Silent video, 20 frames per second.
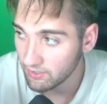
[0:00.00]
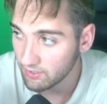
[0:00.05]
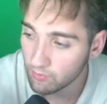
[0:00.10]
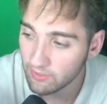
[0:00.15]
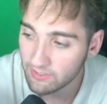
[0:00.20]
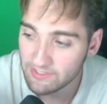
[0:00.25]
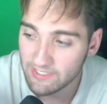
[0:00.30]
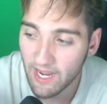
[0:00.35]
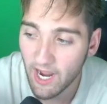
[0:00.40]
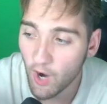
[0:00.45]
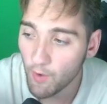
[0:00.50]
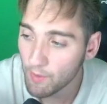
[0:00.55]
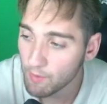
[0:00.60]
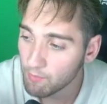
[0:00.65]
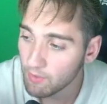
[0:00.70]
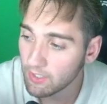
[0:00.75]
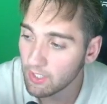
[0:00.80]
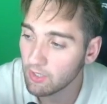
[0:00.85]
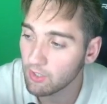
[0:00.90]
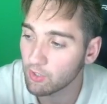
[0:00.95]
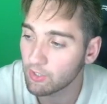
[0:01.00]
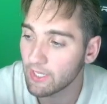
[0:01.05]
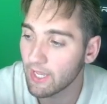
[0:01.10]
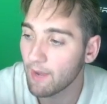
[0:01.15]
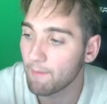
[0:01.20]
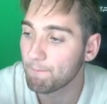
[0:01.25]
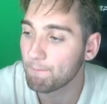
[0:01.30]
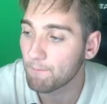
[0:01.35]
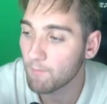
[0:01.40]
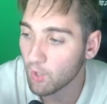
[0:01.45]
That's how we want to look
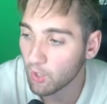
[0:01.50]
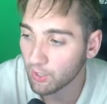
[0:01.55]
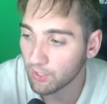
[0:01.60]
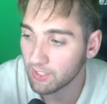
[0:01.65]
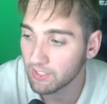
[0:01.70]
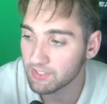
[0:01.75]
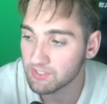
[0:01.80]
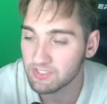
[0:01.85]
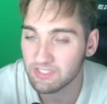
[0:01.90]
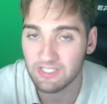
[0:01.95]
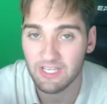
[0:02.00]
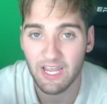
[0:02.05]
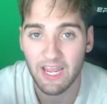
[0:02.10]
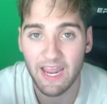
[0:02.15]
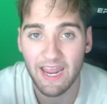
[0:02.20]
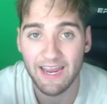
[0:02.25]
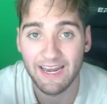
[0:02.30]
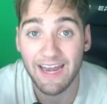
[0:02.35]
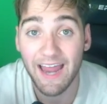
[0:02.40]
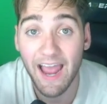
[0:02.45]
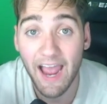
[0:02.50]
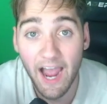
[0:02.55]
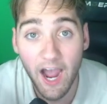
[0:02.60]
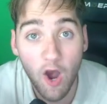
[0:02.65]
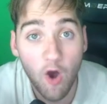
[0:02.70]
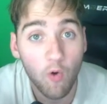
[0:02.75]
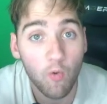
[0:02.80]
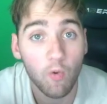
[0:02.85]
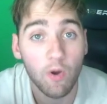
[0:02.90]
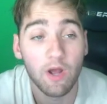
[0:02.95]
at markets and
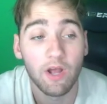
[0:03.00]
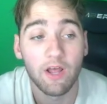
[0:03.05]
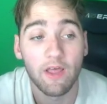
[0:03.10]
how